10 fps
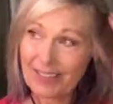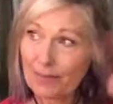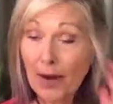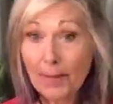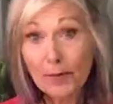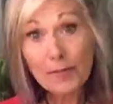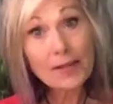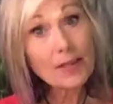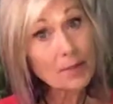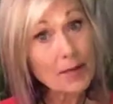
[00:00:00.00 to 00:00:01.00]
Probably
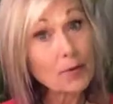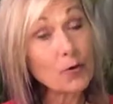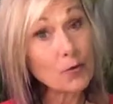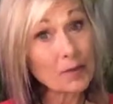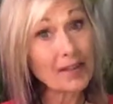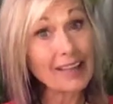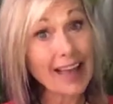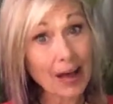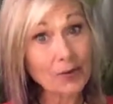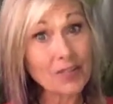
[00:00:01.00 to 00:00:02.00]
the people who build the
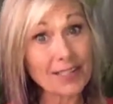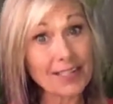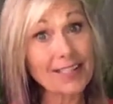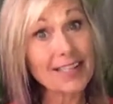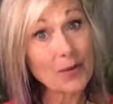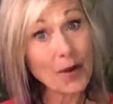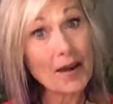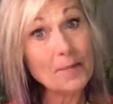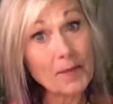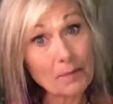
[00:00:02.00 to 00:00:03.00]
houses, because they want
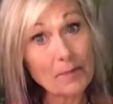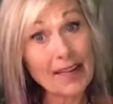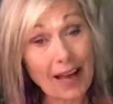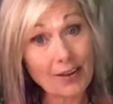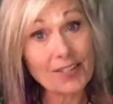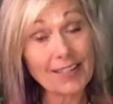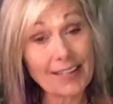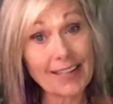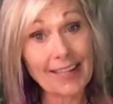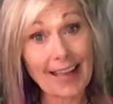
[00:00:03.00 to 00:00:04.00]
to build big houses
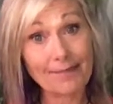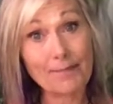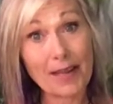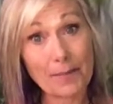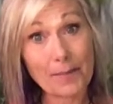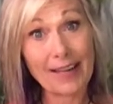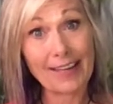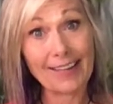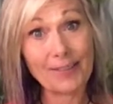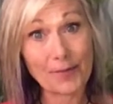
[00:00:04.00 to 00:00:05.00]
like that and make
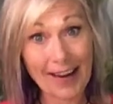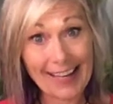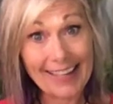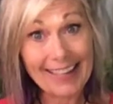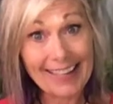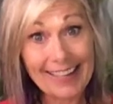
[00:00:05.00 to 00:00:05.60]
money, right?